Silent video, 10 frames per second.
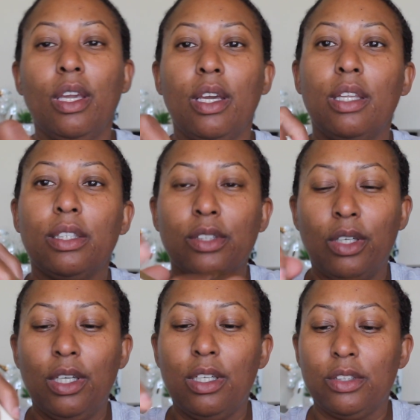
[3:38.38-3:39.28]
And let's
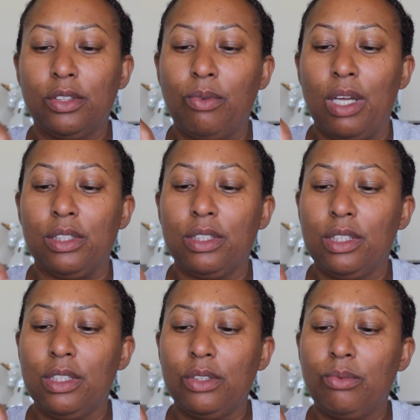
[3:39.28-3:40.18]
go ahead and
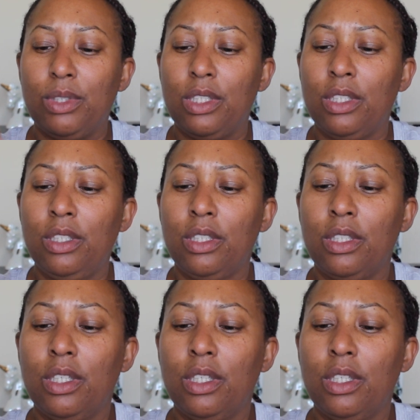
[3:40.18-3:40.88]
swatch this one.